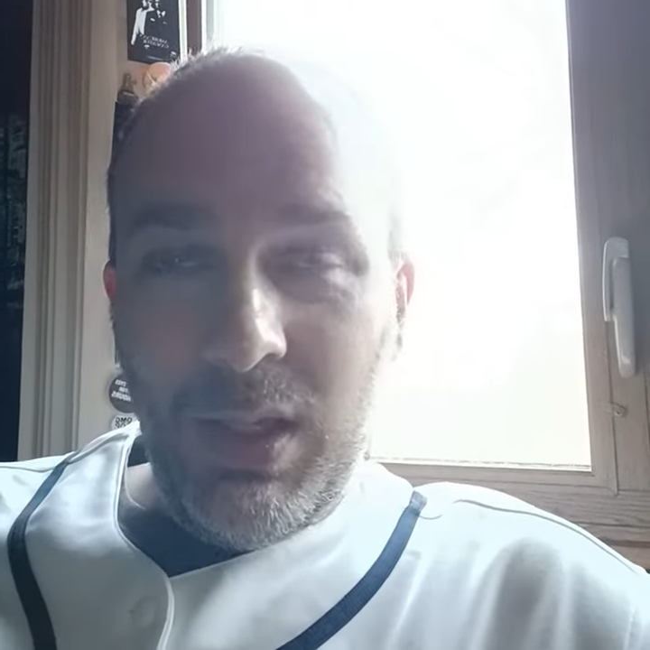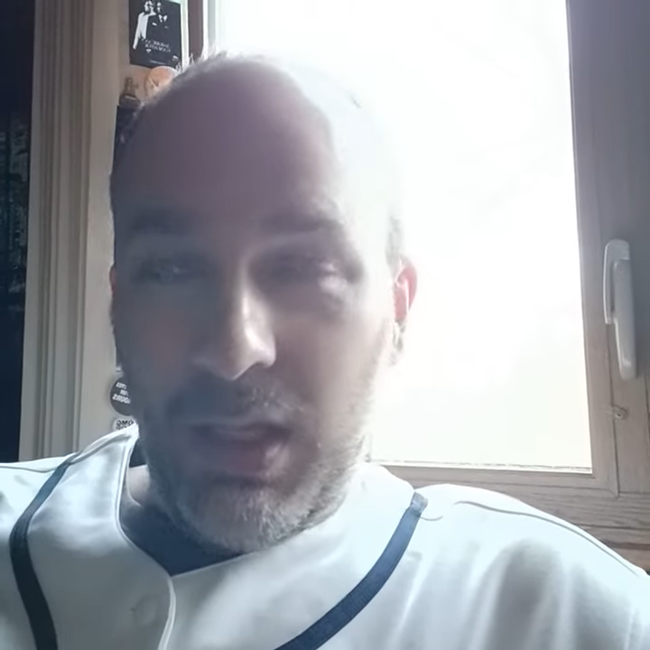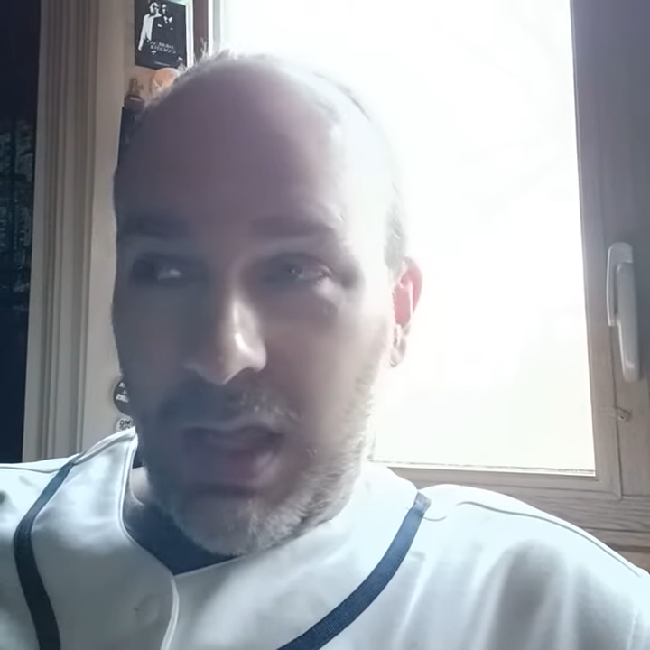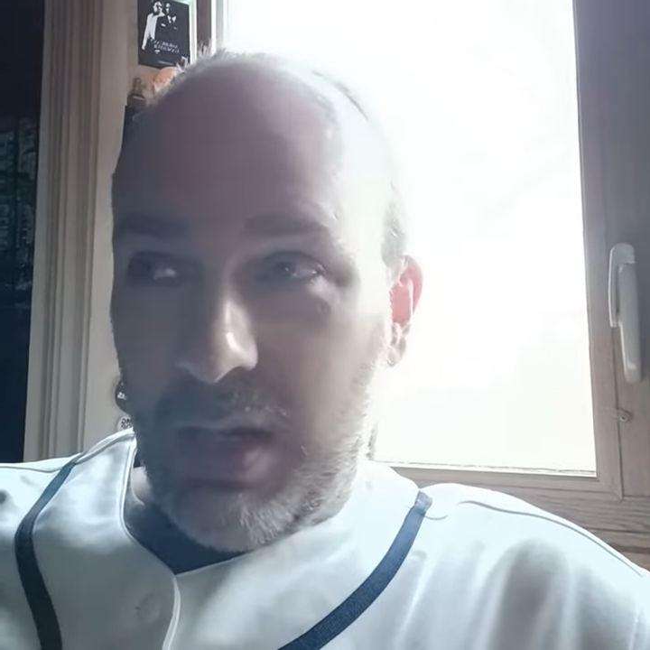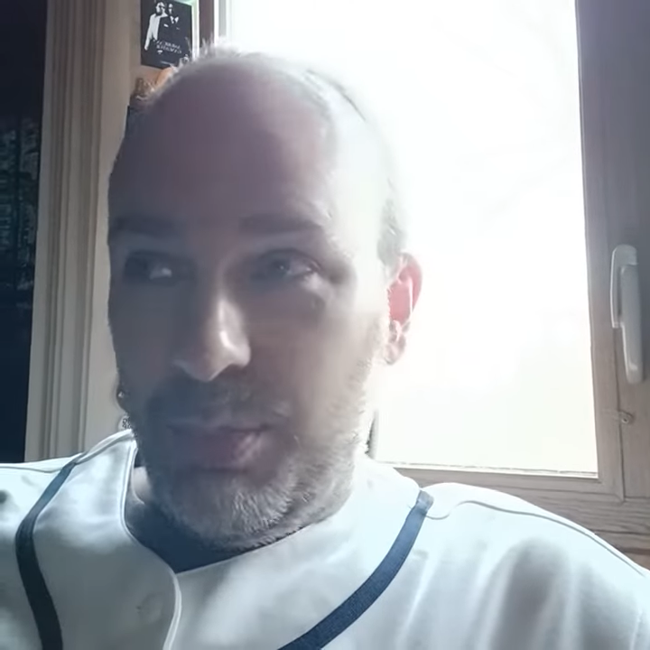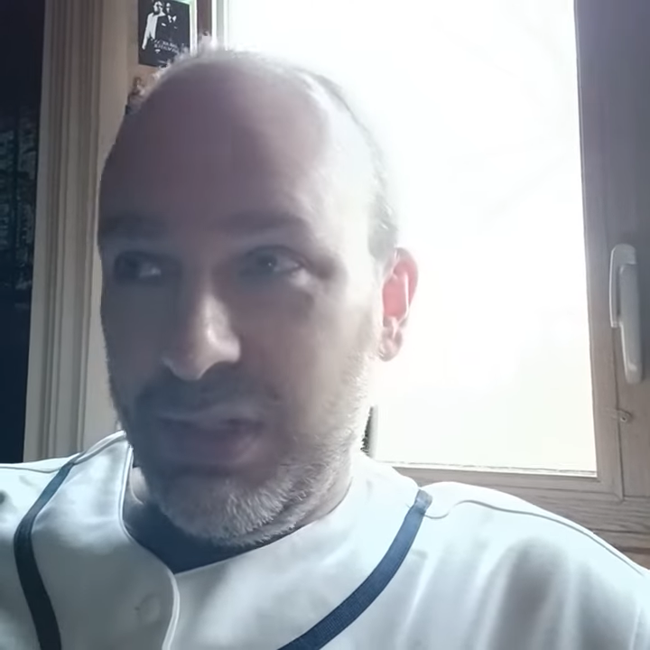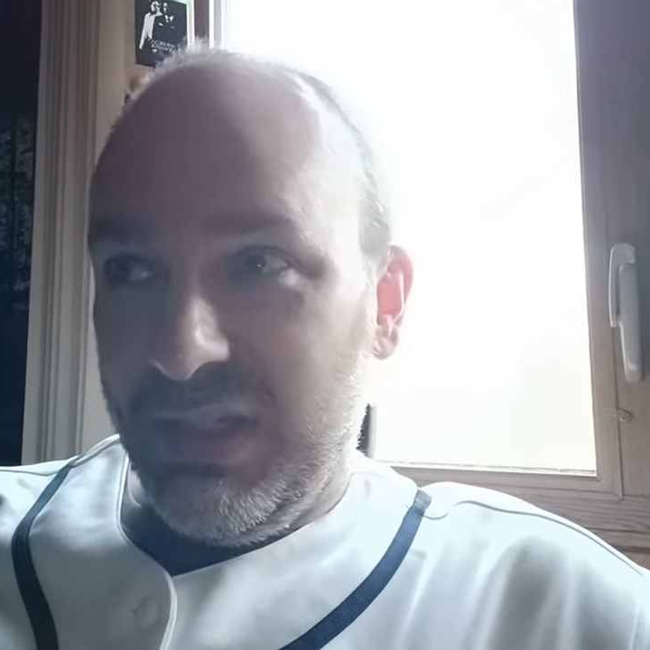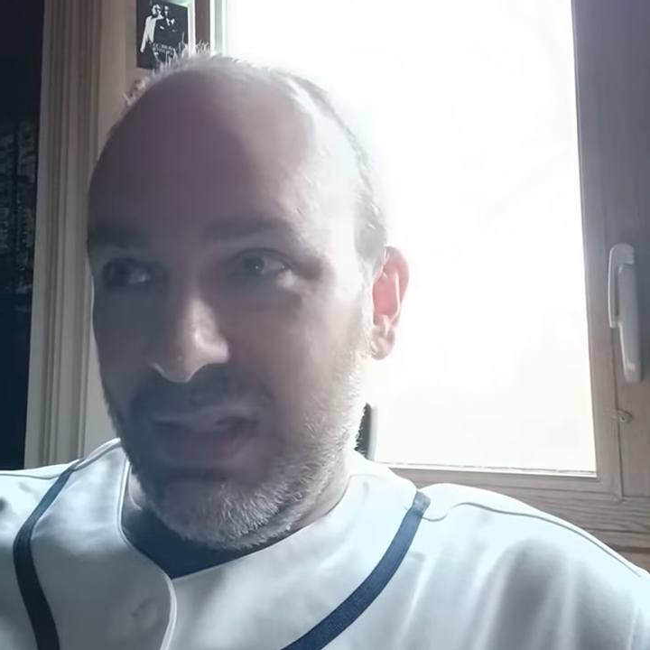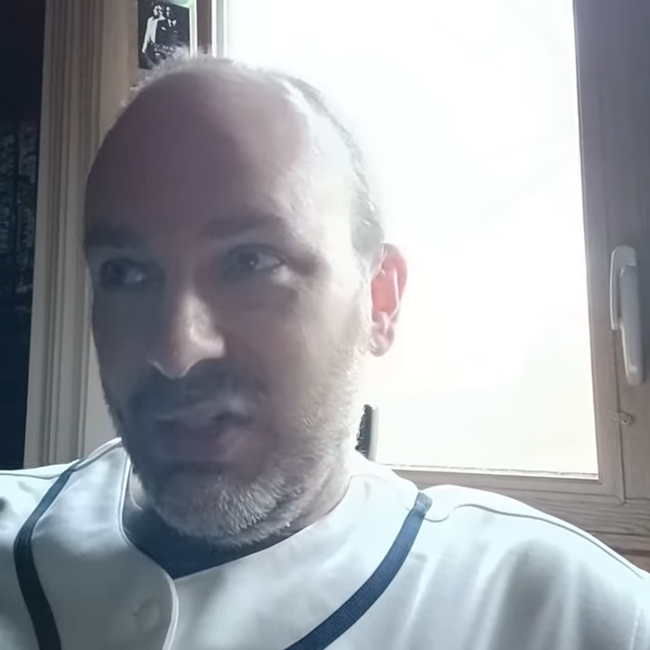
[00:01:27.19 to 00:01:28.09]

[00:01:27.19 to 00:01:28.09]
A lot of pitches they